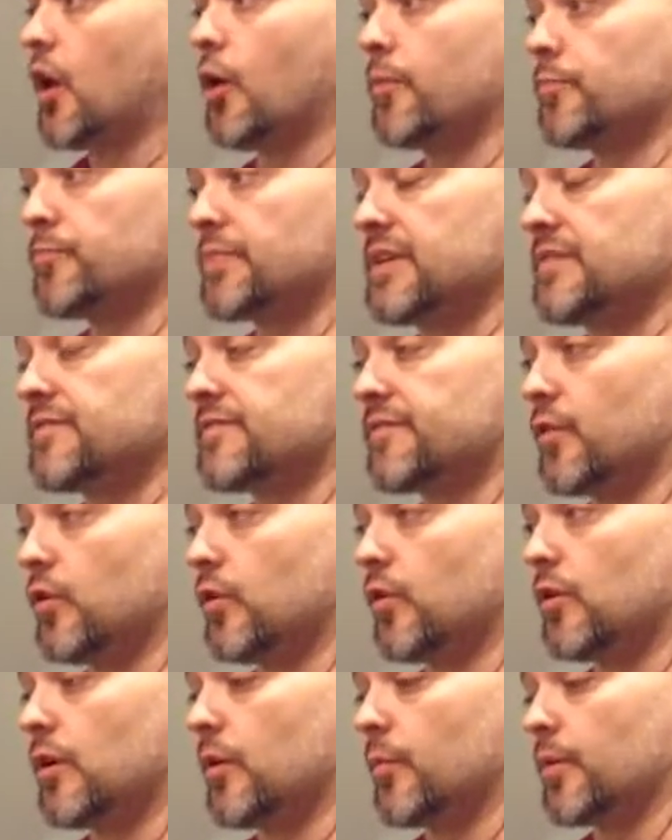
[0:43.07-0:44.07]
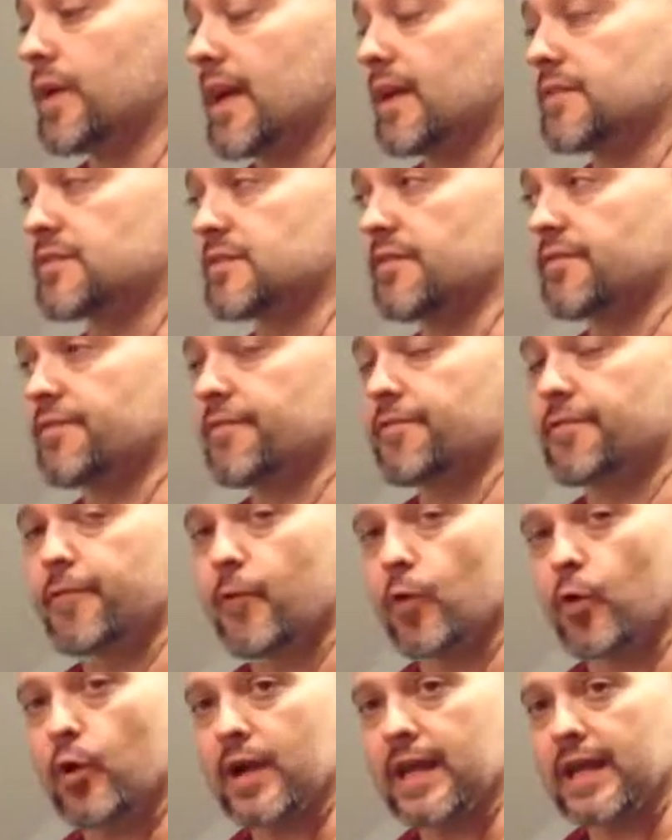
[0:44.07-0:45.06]
on beat 4, and we're counting
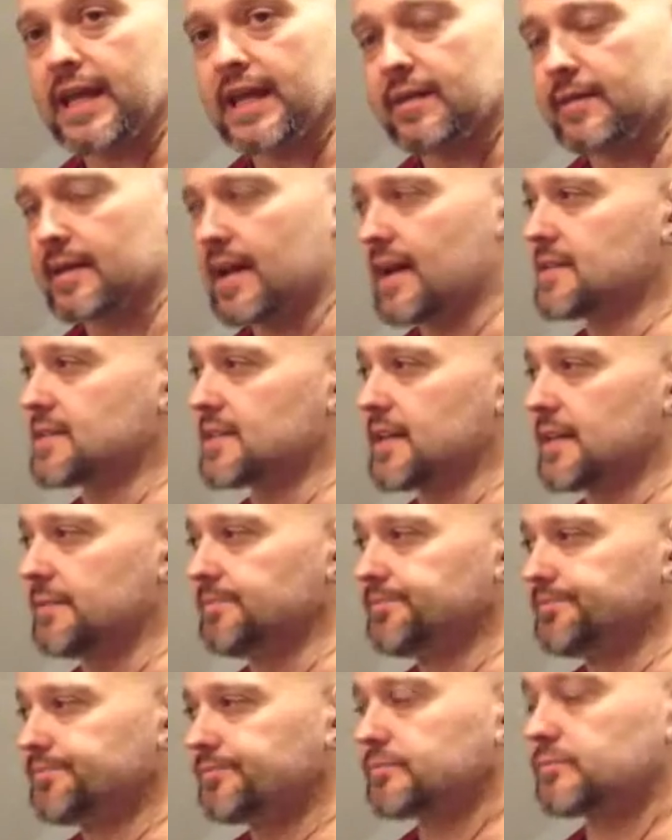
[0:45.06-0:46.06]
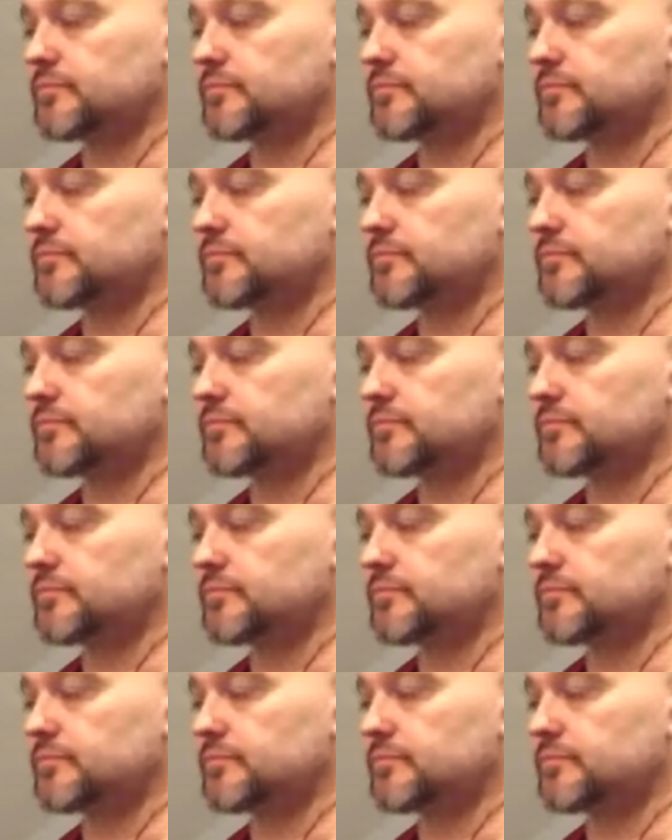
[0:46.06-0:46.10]
4E, as in